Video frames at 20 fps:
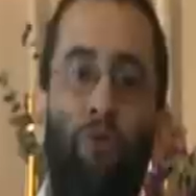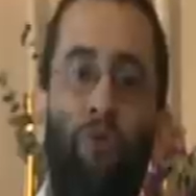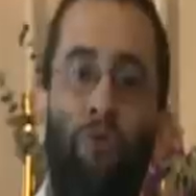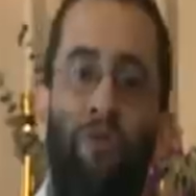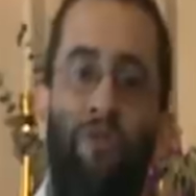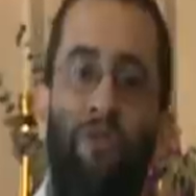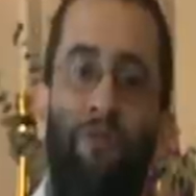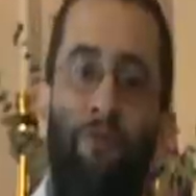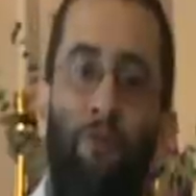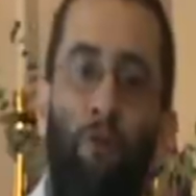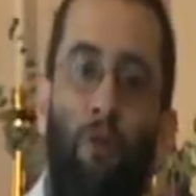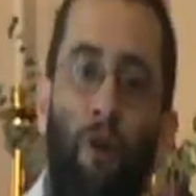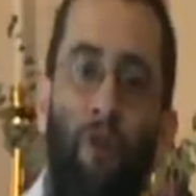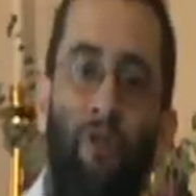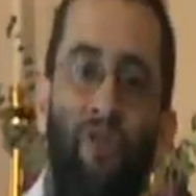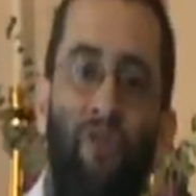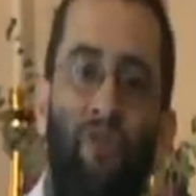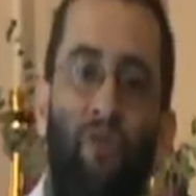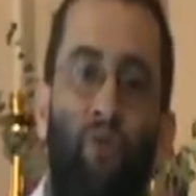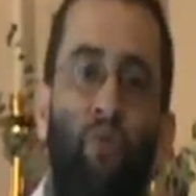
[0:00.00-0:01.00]
opportunity for
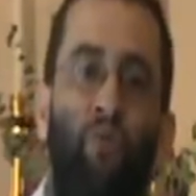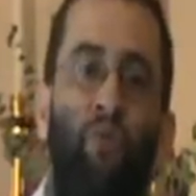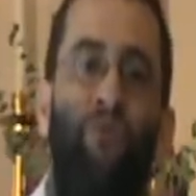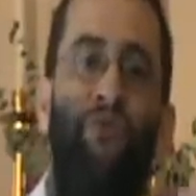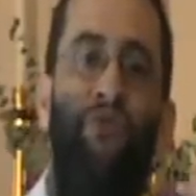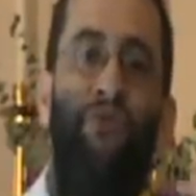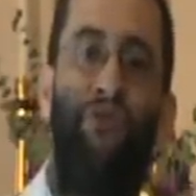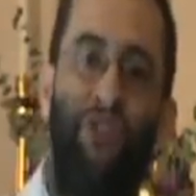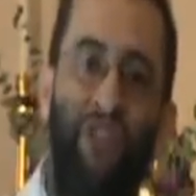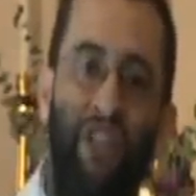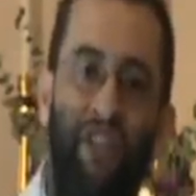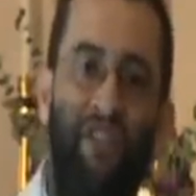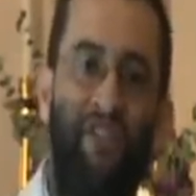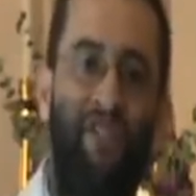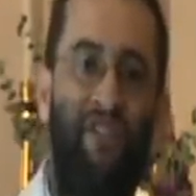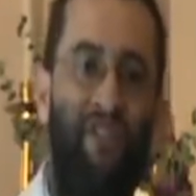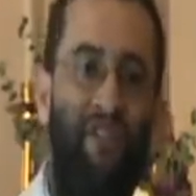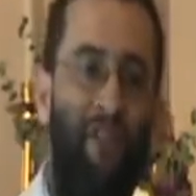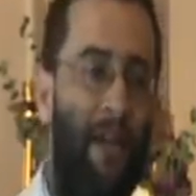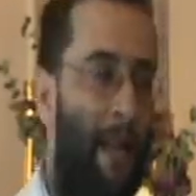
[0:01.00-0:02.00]
us to
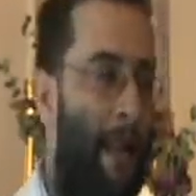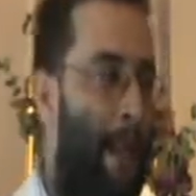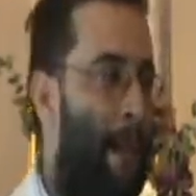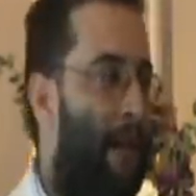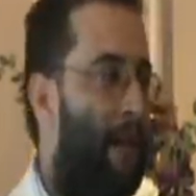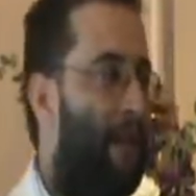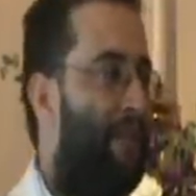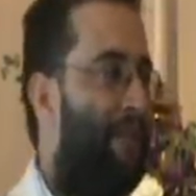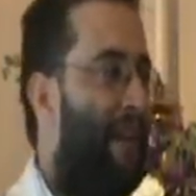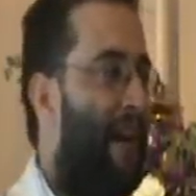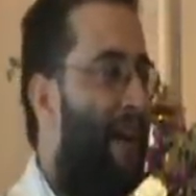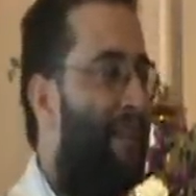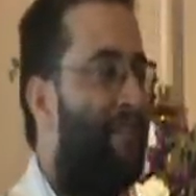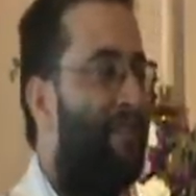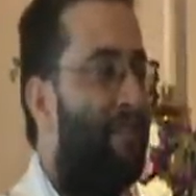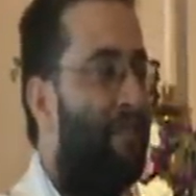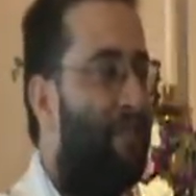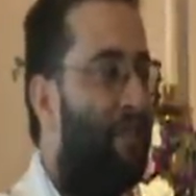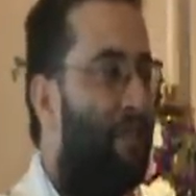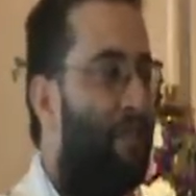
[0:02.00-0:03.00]
fix
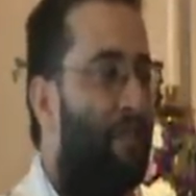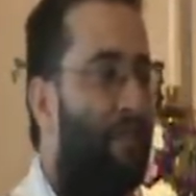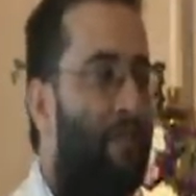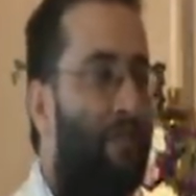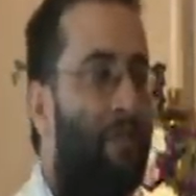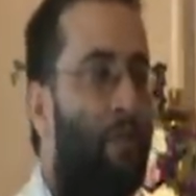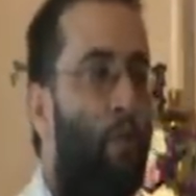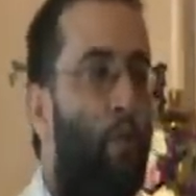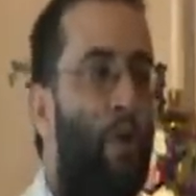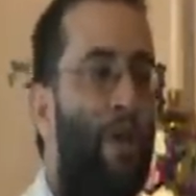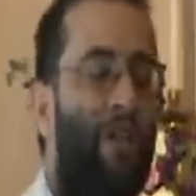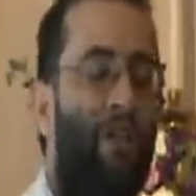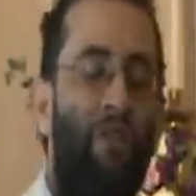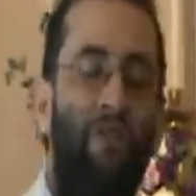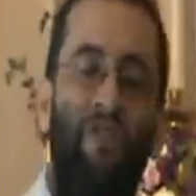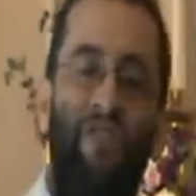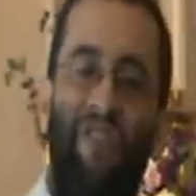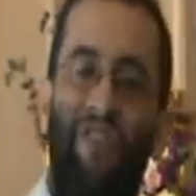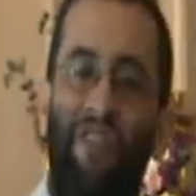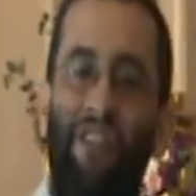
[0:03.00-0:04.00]
that
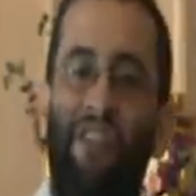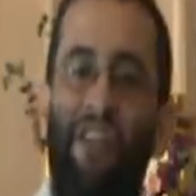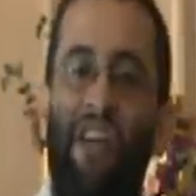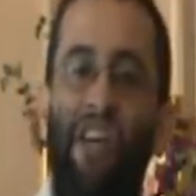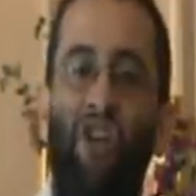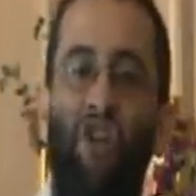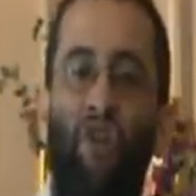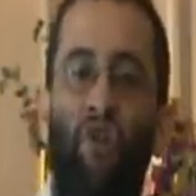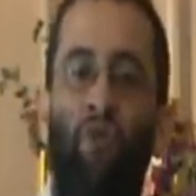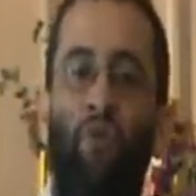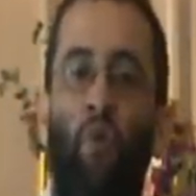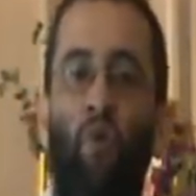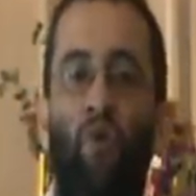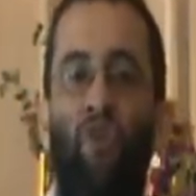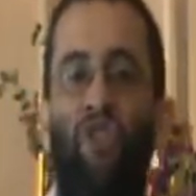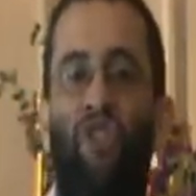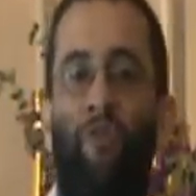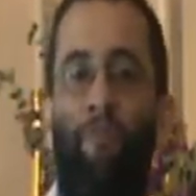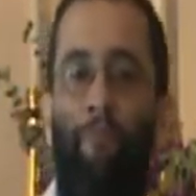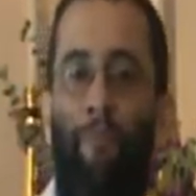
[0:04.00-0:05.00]

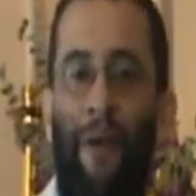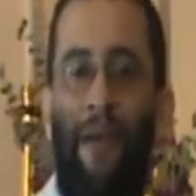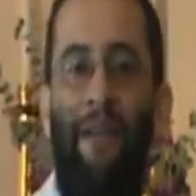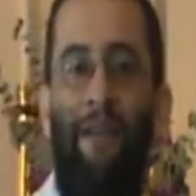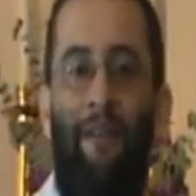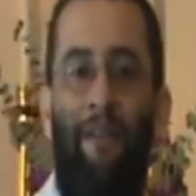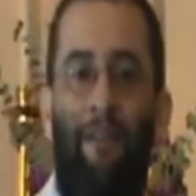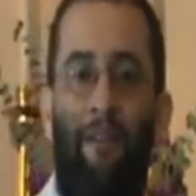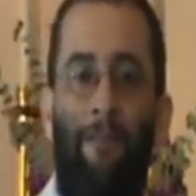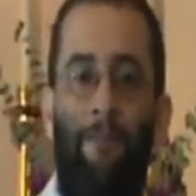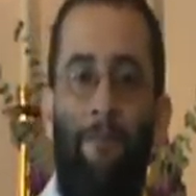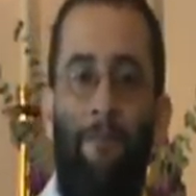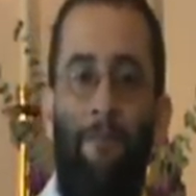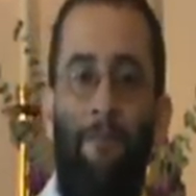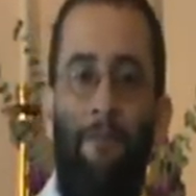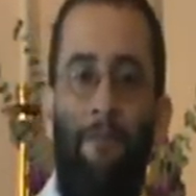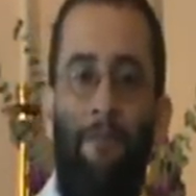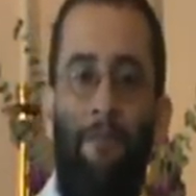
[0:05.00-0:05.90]
reconciliational spell.